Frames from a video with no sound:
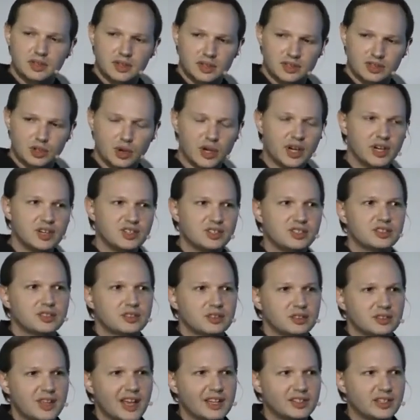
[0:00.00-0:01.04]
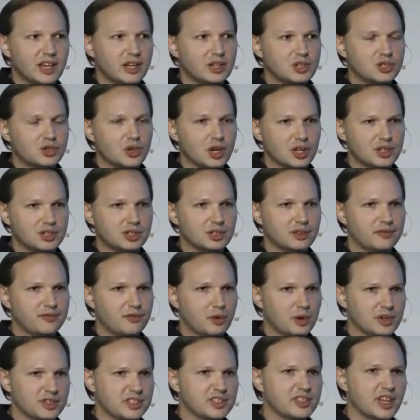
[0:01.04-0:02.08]
So here's that data structure
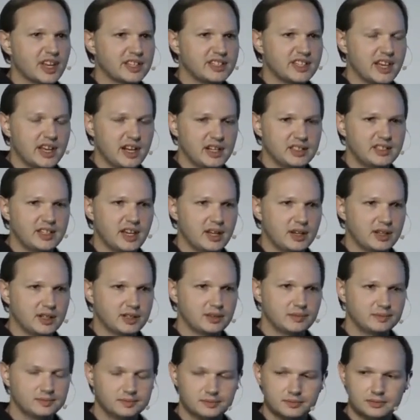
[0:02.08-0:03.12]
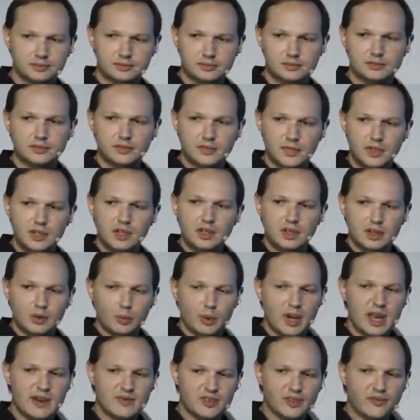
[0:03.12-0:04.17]
for the Titanic data.
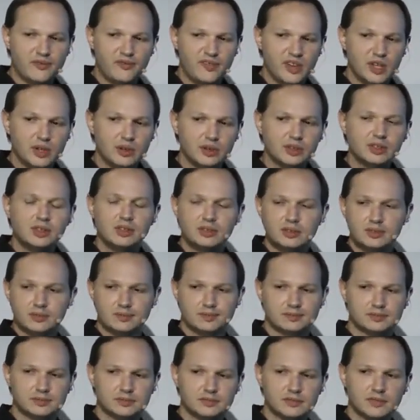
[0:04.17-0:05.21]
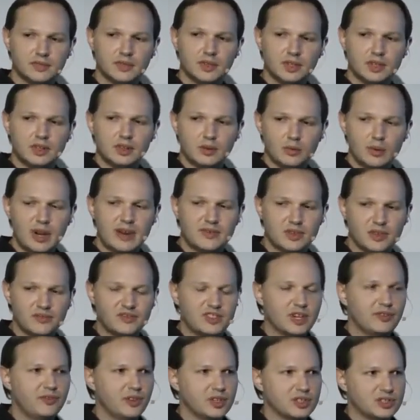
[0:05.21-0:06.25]
We have the field. We have the
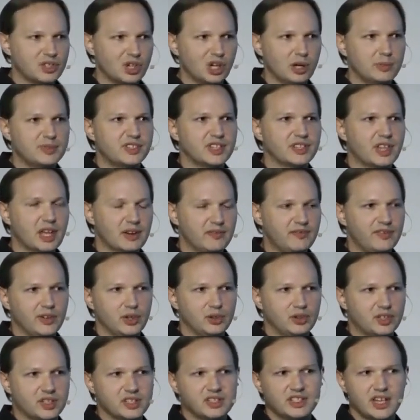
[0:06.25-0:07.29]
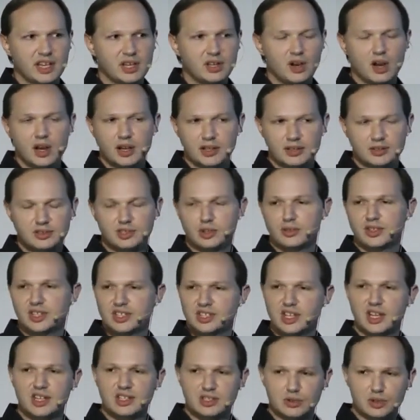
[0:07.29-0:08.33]
different terms that that field can take on. So in this
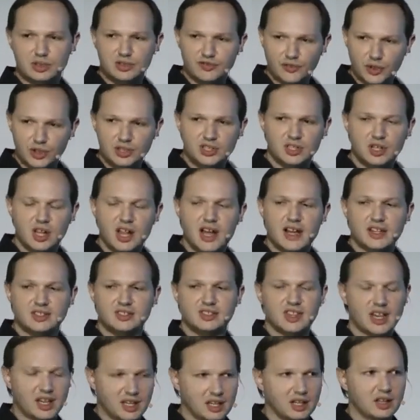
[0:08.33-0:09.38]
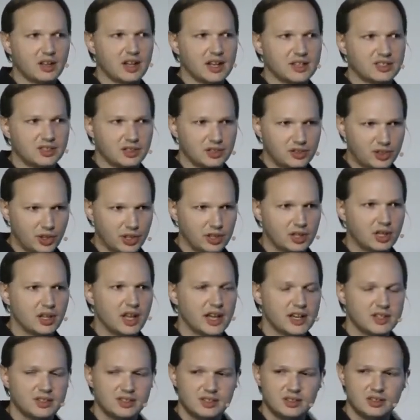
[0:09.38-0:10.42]
case, it was first class, second class, and third
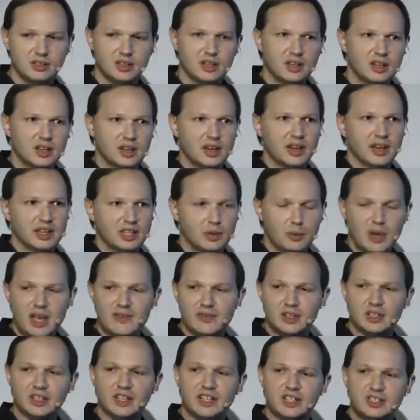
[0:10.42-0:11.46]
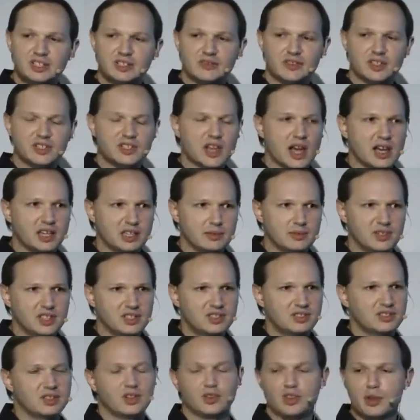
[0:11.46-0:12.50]
class. Then we have a list of the
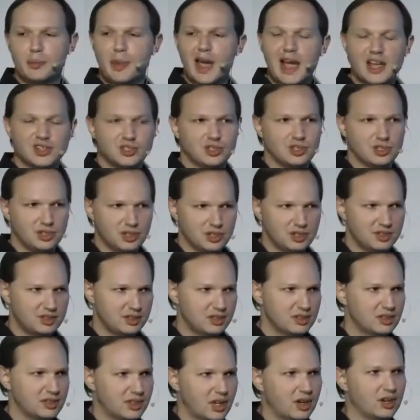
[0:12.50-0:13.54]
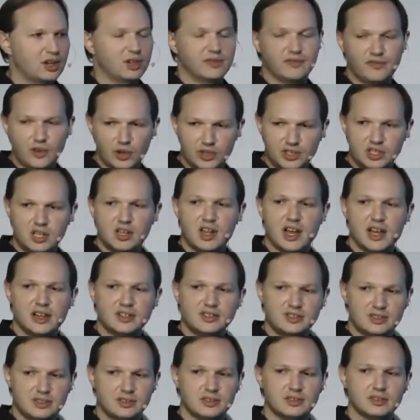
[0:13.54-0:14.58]
documents of the passengers that are in first
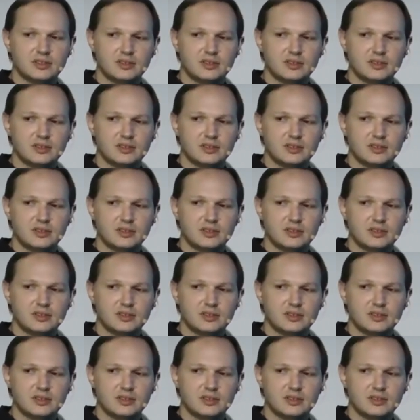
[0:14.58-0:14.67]
class,